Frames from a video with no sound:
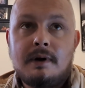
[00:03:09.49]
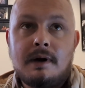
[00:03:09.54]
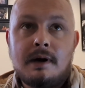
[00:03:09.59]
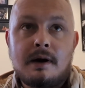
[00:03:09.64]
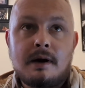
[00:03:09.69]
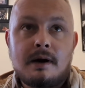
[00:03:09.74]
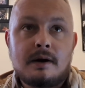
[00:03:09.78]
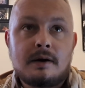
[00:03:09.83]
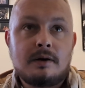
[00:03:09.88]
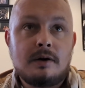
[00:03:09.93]

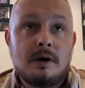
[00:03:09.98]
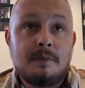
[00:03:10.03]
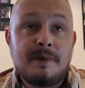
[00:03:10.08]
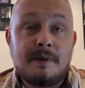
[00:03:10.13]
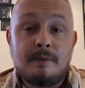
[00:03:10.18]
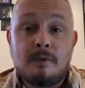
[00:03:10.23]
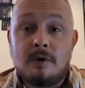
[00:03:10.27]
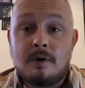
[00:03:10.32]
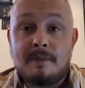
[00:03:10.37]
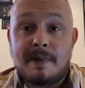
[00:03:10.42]
got a
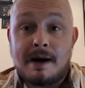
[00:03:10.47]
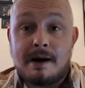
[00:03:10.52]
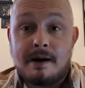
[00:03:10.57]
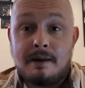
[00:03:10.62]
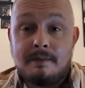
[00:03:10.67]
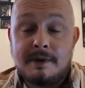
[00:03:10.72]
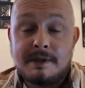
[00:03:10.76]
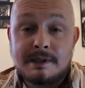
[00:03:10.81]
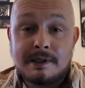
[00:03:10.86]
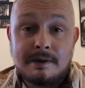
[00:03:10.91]
bit more about
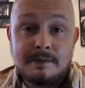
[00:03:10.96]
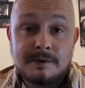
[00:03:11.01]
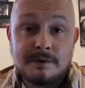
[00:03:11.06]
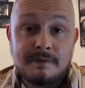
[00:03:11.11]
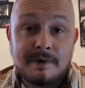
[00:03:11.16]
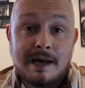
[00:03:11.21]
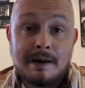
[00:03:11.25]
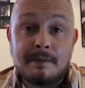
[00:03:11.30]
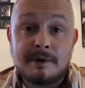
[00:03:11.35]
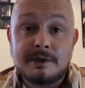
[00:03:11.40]
him in terms
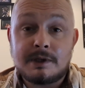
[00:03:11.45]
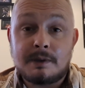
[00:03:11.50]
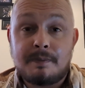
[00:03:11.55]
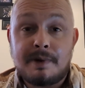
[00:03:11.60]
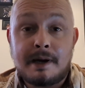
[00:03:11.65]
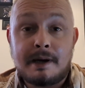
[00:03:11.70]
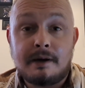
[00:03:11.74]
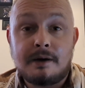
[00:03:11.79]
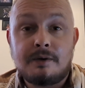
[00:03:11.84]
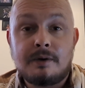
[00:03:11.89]
of an amateur
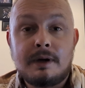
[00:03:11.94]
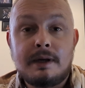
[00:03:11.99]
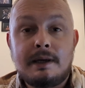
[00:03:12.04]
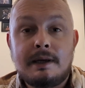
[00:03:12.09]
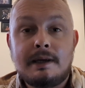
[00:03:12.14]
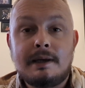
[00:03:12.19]
pedigree.